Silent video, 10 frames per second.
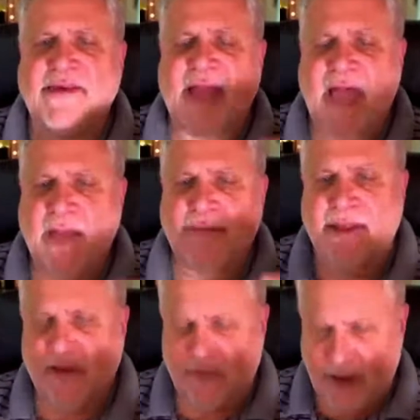
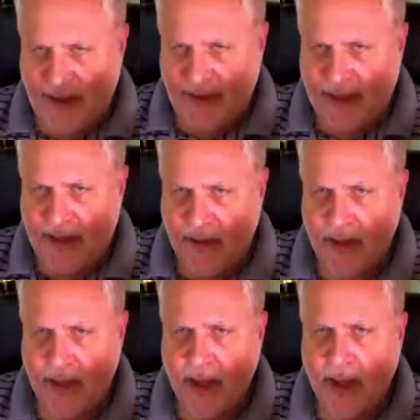happening right now.
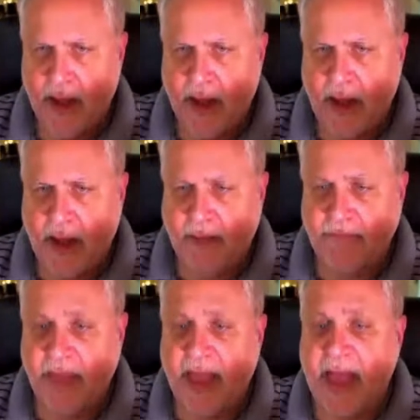
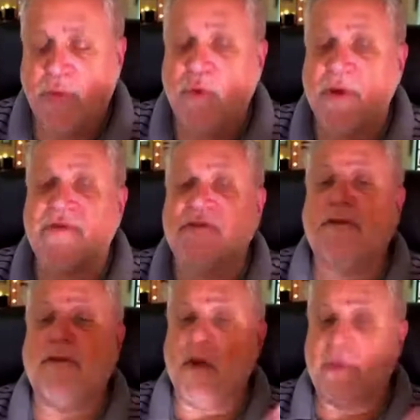It was
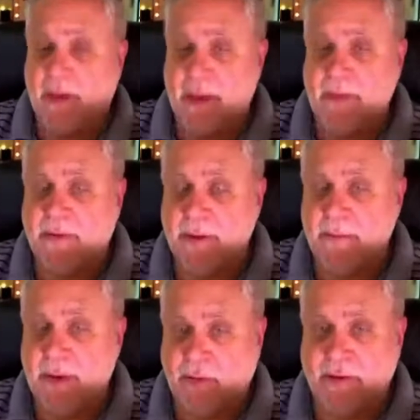slowed up
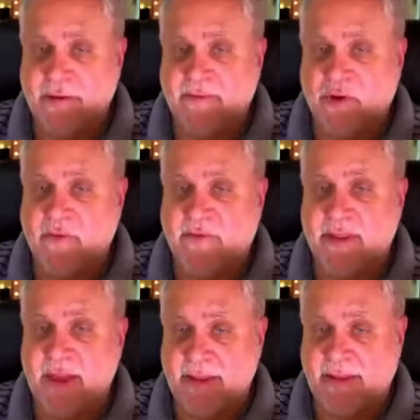because of
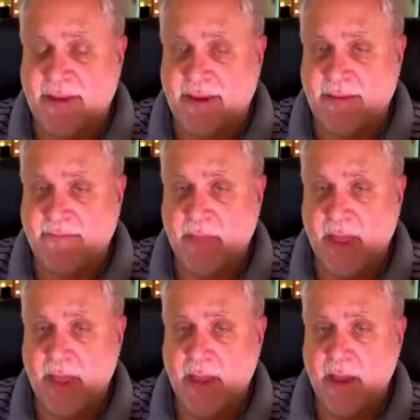COVID-19.
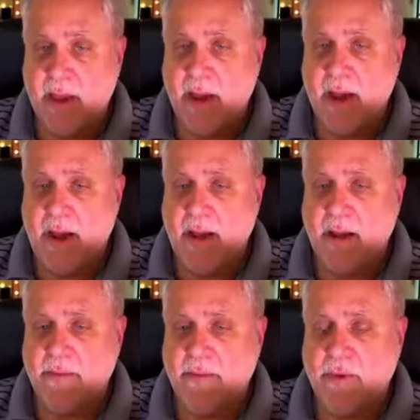
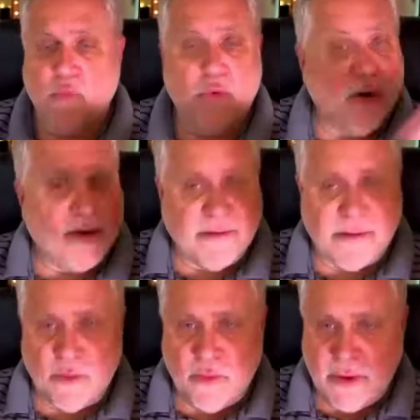Workers
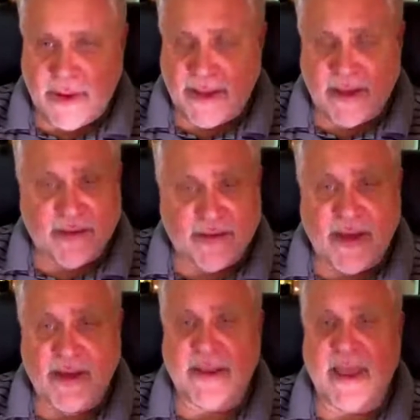were getting
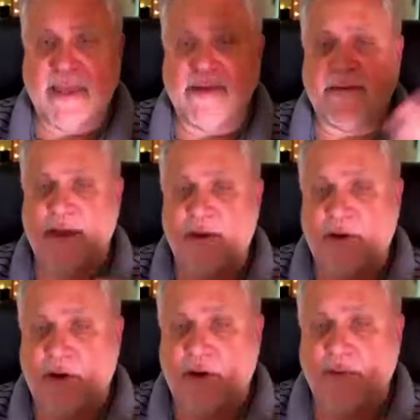sick; they had to stay
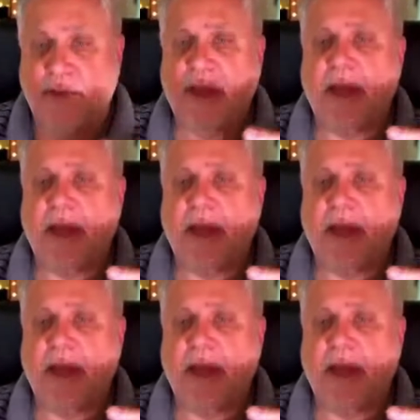home.